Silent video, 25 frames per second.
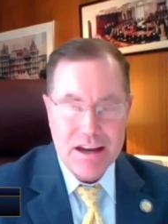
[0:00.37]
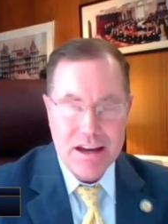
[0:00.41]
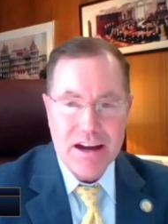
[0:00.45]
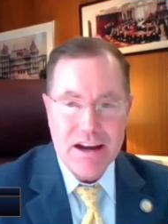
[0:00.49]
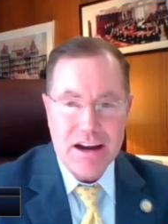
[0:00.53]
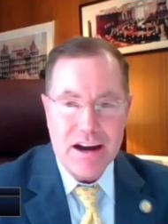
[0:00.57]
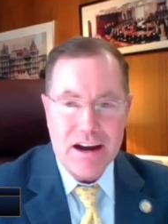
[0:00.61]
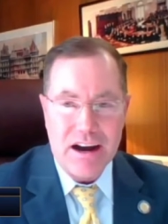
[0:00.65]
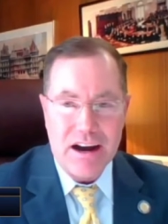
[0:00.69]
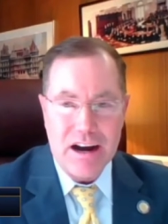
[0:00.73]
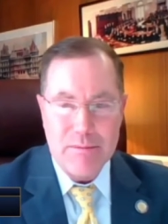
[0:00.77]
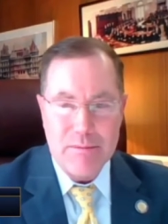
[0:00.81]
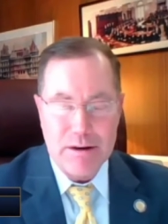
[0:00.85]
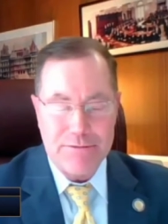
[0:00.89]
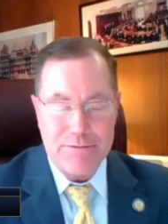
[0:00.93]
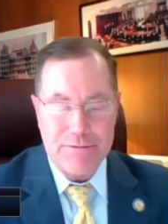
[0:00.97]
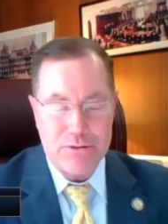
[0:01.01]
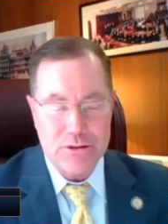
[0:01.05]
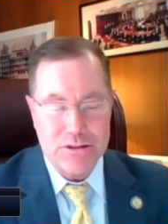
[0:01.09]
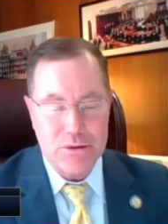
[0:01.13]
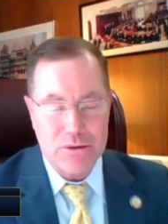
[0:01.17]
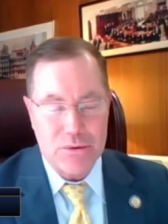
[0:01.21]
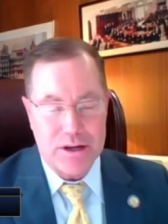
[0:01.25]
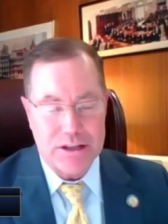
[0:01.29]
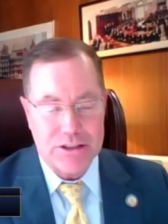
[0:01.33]
Uh, my
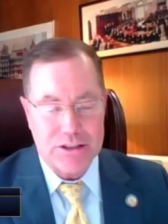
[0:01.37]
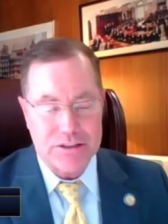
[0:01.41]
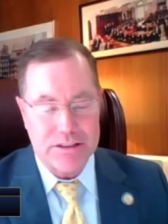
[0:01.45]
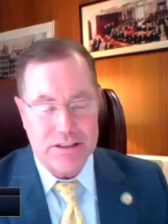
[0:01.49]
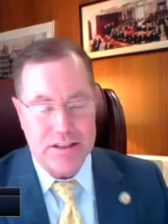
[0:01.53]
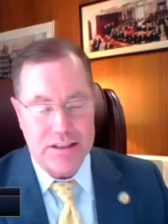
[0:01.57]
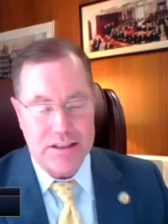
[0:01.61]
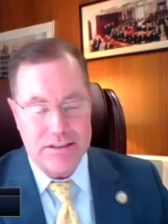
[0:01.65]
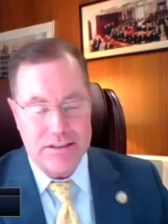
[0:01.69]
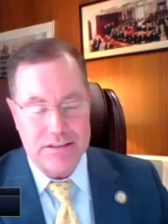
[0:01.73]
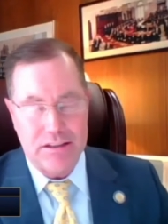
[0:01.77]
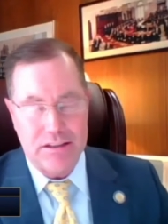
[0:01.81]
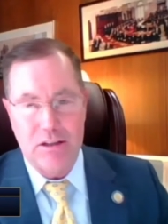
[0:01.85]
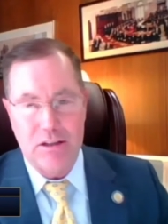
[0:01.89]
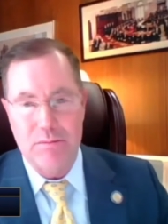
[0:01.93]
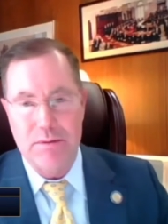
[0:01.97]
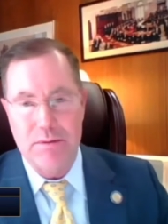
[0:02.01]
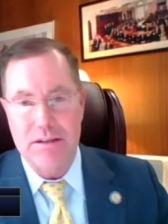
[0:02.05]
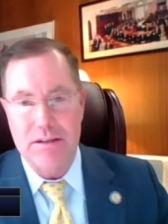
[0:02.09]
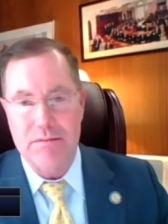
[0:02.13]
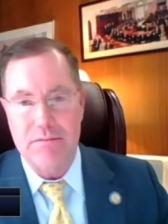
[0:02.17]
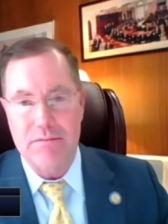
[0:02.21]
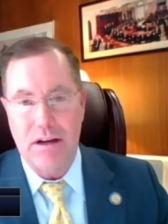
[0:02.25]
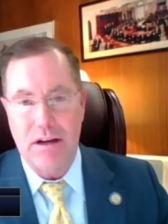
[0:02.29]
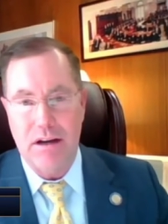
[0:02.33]
first question is a little
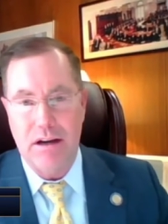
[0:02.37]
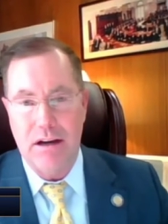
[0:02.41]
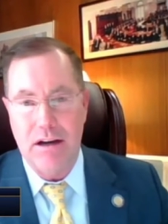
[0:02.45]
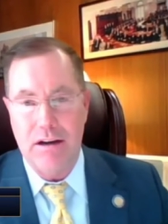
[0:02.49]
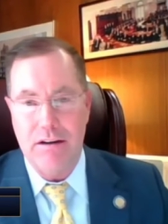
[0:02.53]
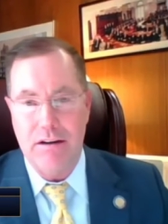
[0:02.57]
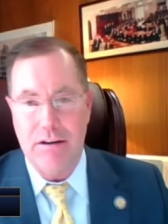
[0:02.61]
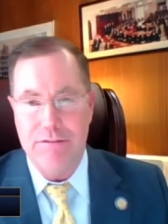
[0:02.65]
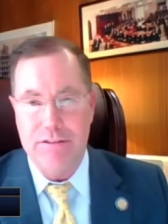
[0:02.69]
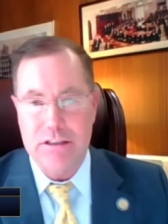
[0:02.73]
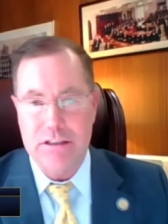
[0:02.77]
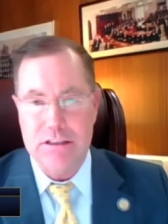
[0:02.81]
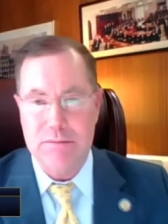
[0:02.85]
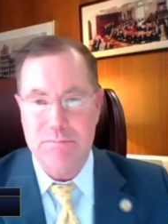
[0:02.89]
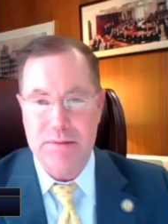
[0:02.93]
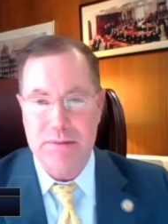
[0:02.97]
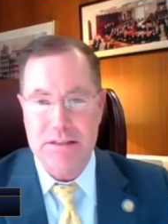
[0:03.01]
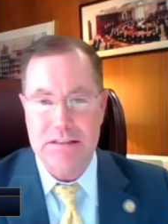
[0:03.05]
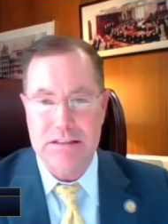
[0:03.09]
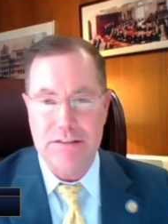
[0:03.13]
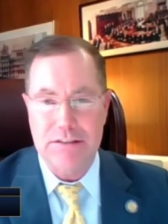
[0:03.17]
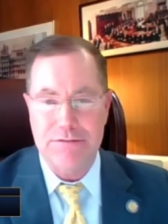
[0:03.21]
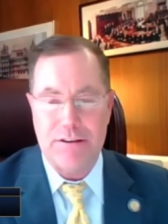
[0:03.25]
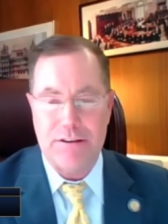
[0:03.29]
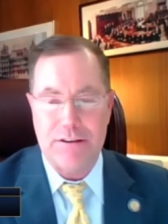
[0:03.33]
bit uh, of a
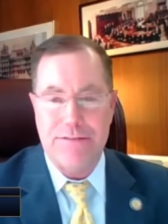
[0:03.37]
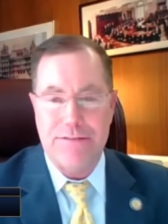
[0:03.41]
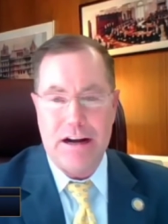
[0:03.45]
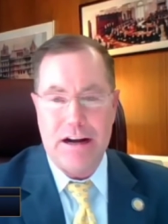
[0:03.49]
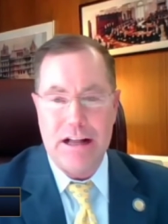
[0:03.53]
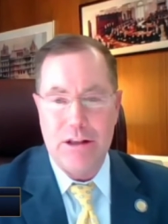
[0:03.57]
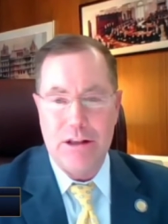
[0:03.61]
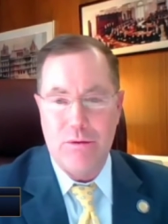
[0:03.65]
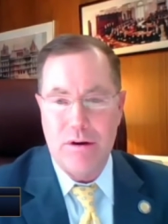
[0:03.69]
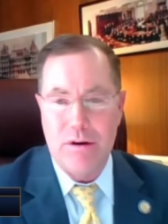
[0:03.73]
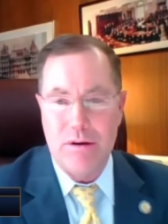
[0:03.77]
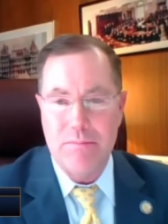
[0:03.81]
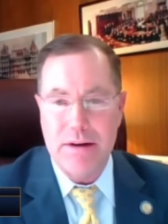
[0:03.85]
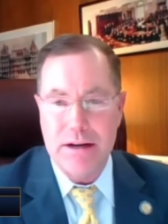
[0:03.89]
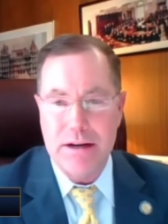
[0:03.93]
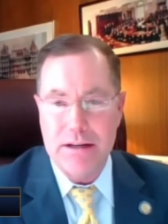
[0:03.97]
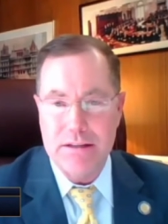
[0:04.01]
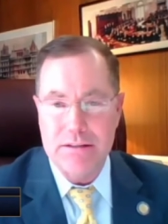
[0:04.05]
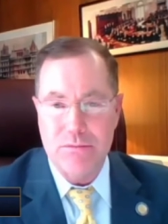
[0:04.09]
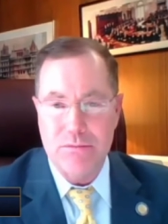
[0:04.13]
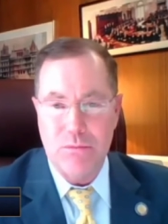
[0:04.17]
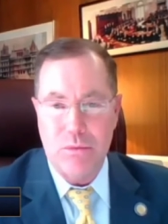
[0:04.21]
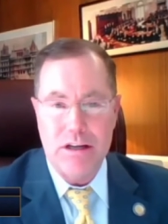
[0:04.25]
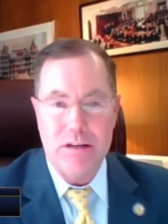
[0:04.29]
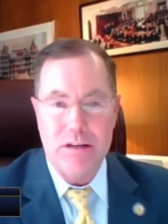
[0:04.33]
specific follow-up on
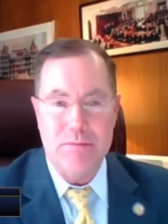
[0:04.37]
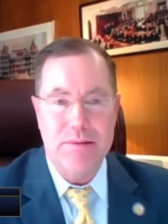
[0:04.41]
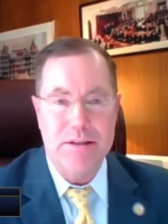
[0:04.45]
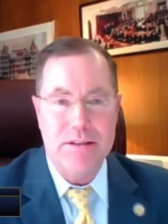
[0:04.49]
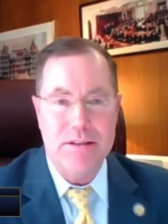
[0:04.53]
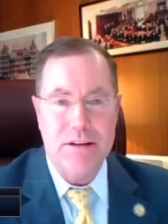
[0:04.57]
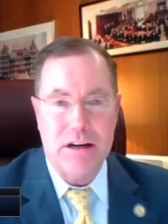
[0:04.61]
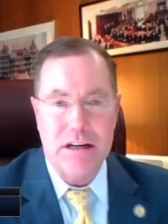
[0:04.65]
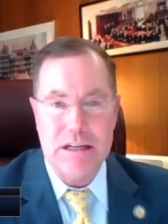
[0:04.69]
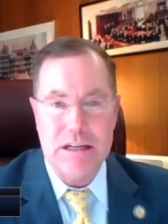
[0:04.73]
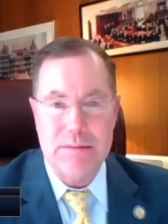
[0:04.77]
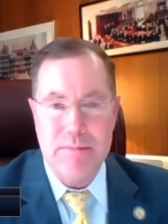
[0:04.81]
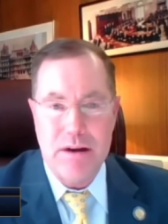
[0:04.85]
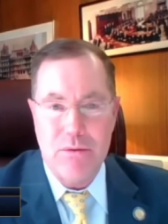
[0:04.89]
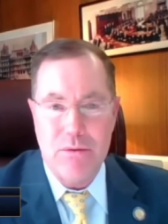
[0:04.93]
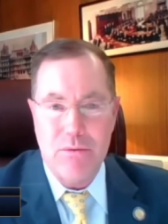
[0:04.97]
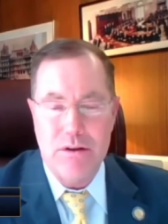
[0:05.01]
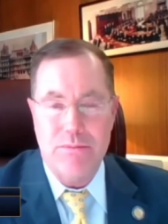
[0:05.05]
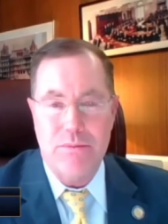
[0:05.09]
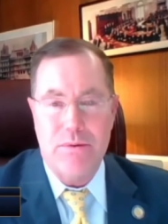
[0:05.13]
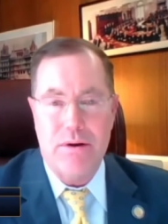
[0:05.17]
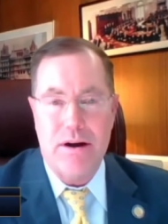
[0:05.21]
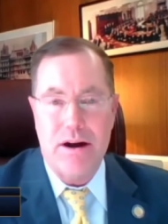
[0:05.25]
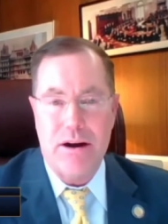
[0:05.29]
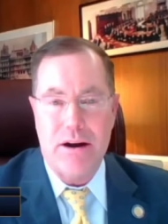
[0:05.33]
what you've been talking about
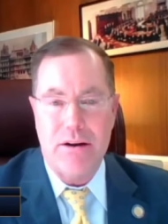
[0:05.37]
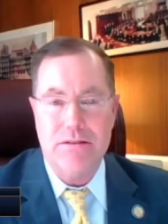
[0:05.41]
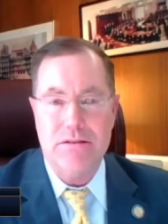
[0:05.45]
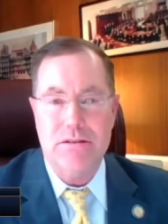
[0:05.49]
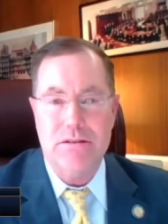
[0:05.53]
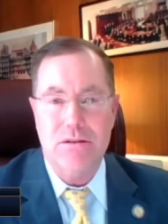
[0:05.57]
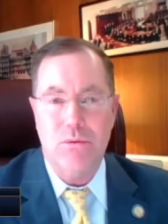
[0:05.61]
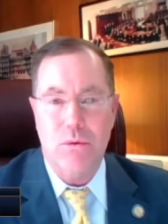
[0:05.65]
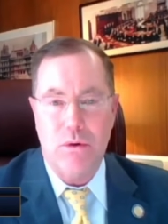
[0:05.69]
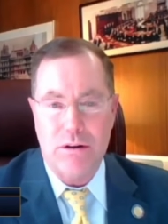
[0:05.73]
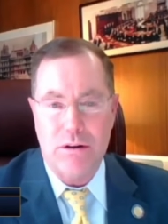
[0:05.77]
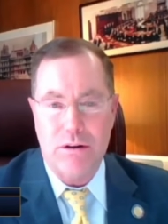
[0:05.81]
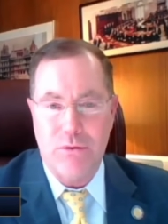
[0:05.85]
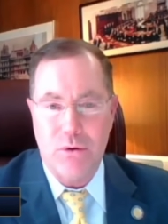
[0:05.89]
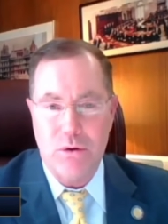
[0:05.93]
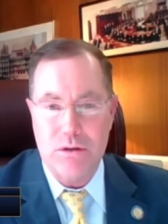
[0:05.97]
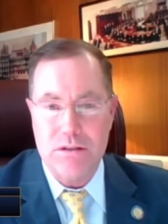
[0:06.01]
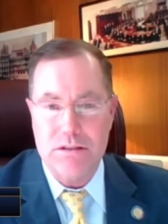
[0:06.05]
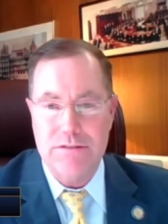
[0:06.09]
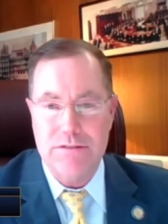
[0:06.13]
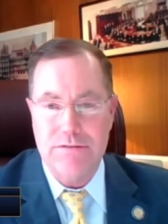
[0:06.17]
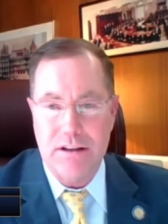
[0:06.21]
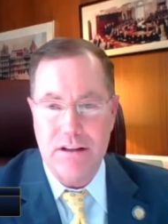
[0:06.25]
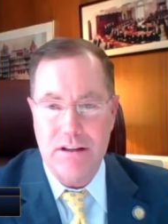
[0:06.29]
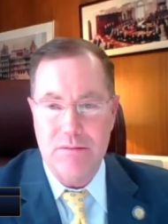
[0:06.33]
with regards to workforce
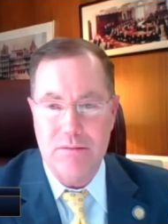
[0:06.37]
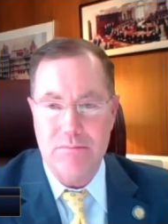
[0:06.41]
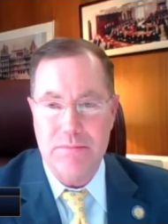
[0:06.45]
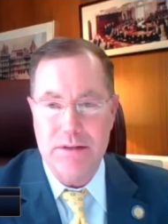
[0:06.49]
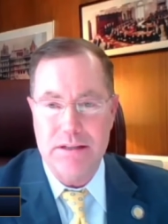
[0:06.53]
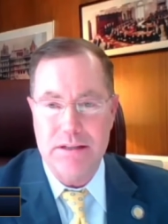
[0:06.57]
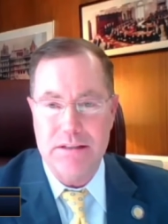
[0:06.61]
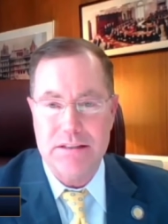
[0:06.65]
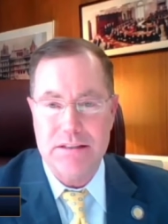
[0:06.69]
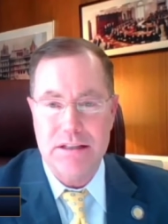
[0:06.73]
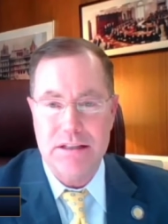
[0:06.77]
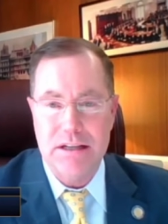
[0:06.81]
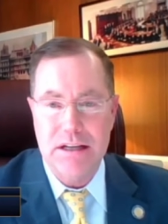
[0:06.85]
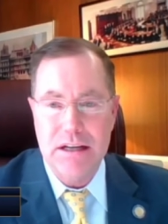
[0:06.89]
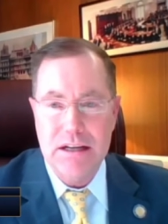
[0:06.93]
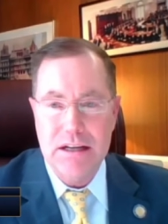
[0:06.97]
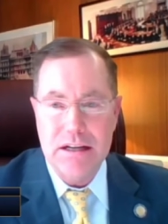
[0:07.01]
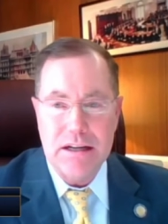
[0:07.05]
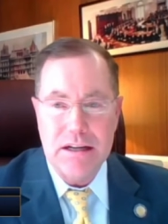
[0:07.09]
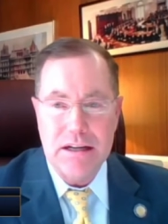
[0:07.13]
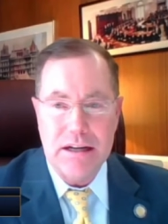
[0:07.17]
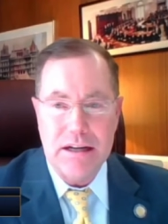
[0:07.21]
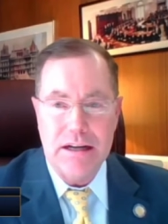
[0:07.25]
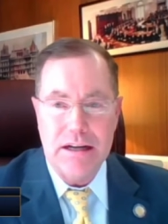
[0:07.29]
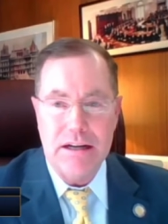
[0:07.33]
development
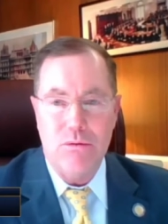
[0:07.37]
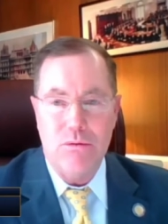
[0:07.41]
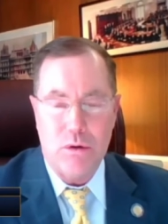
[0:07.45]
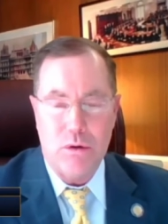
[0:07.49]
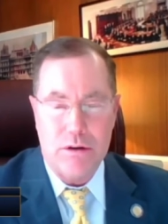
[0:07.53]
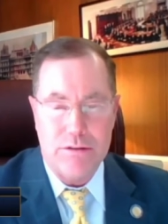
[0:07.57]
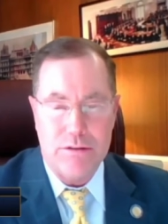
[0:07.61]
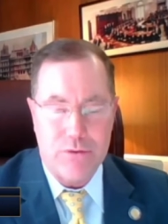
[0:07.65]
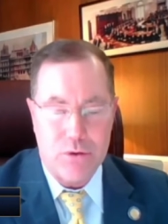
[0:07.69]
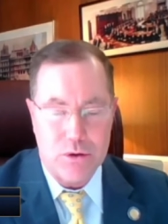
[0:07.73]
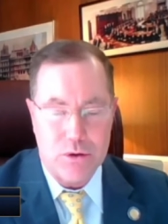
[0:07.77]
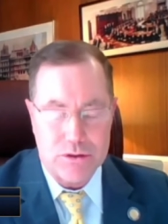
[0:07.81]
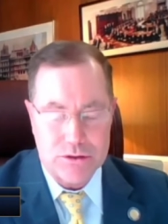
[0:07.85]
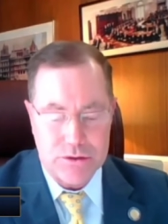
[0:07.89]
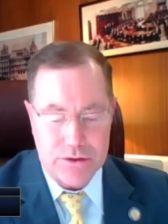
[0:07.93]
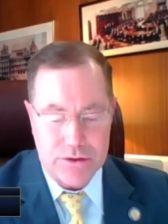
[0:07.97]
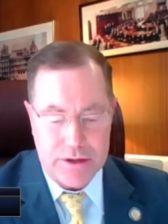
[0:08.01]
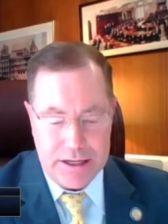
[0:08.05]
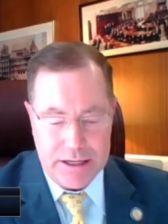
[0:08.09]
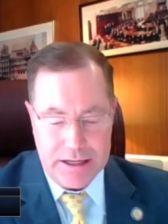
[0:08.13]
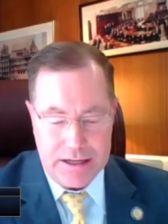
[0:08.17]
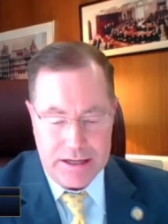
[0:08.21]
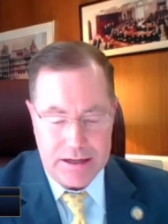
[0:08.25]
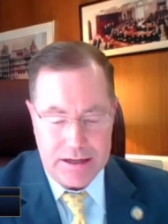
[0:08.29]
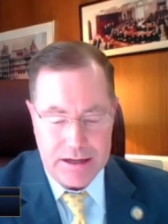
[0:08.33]
and workforce
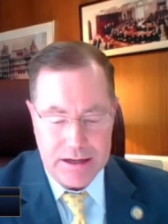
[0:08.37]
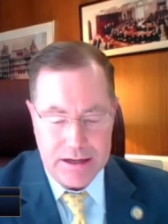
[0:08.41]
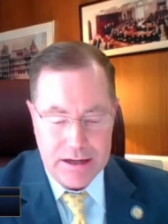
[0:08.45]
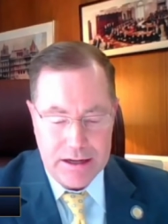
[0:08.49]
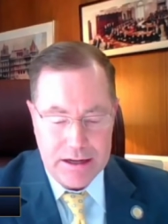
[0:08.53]
training.